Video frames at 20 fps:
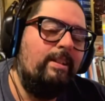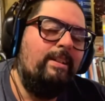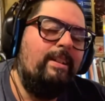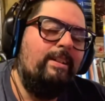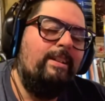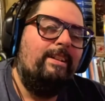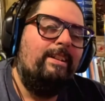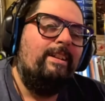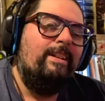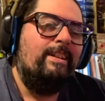
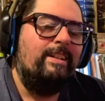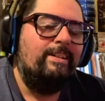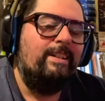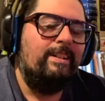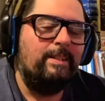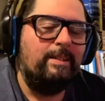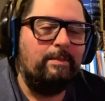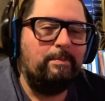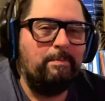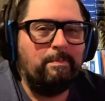Yeah,
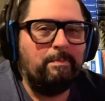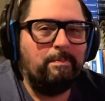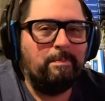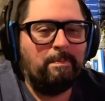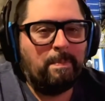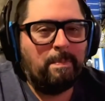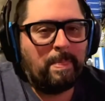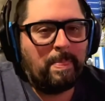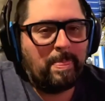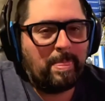I'm getting so
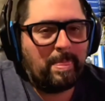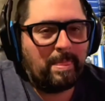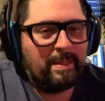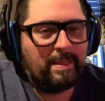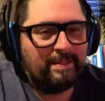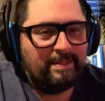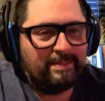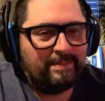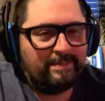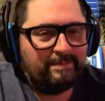tired
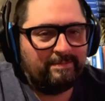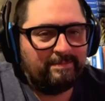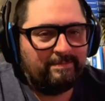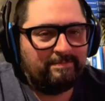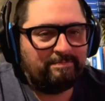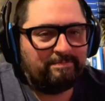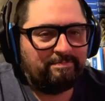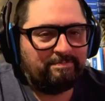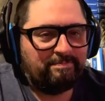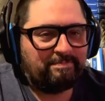of
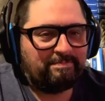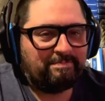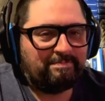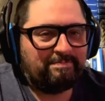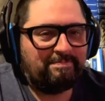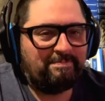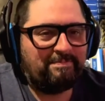beating him.